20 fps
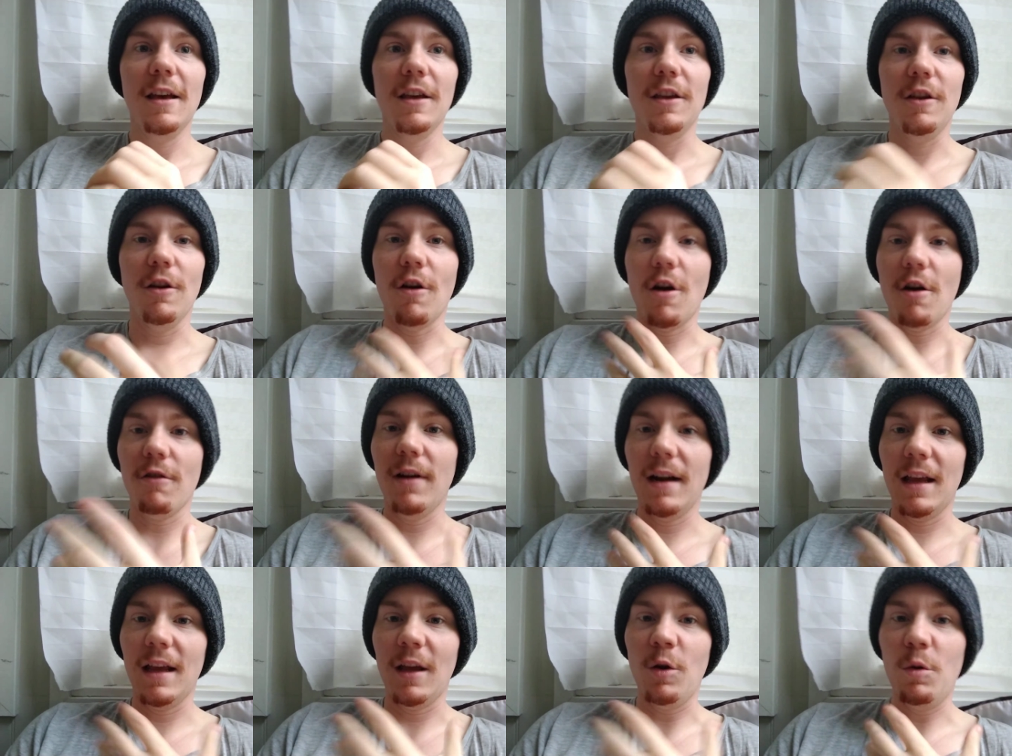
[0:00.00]
you're
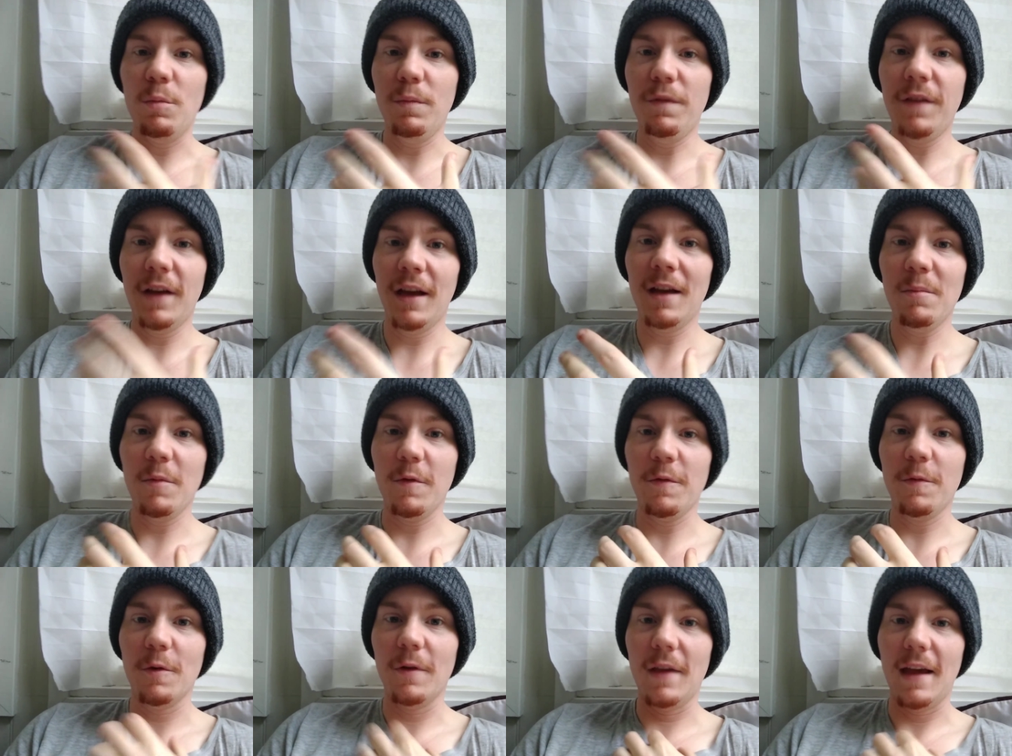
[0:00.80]
already oomphin
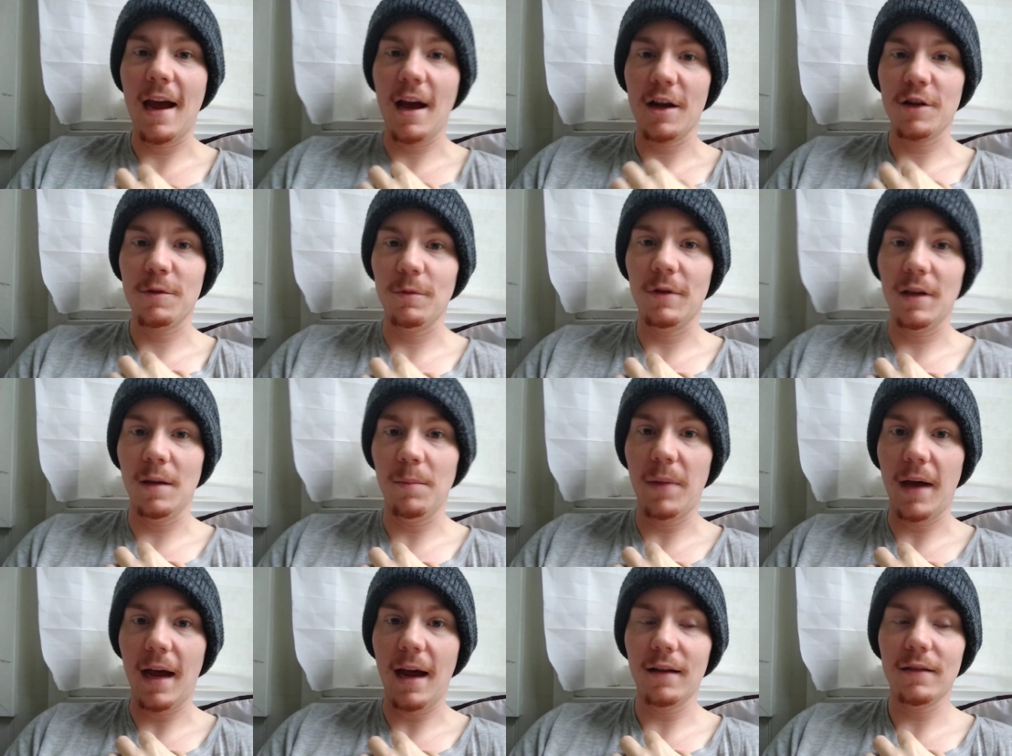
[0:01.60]
before the actual
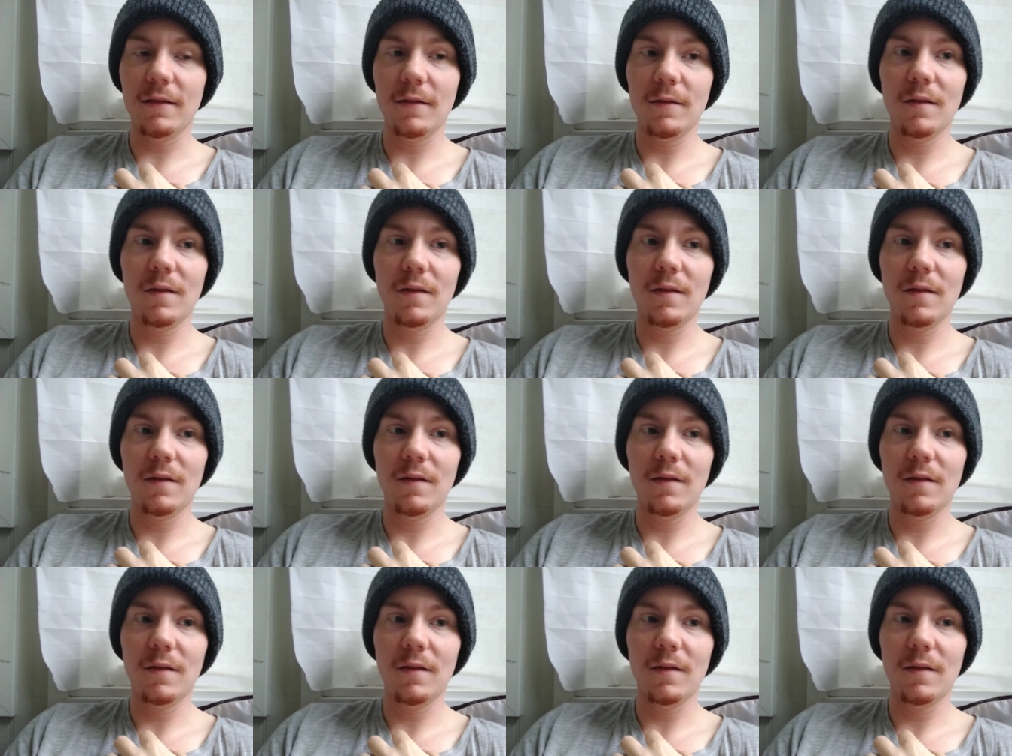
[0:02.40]
impact.